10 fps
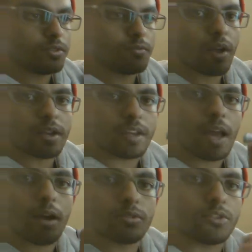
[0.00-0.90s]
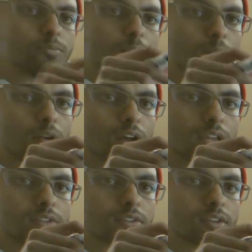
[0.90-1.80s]
write how to
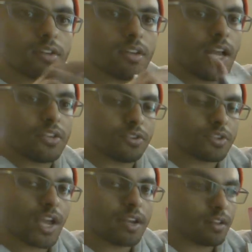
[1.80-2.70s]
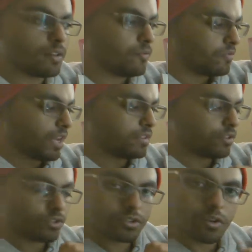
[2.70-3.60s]
memorize as your title, and
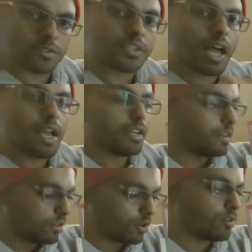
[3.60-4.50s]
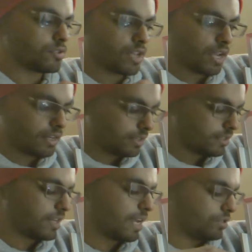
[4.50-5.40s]
then just go sine, cosine,
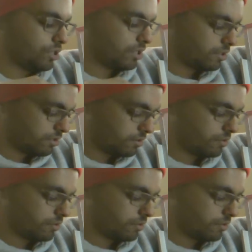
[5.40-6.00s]
tangent,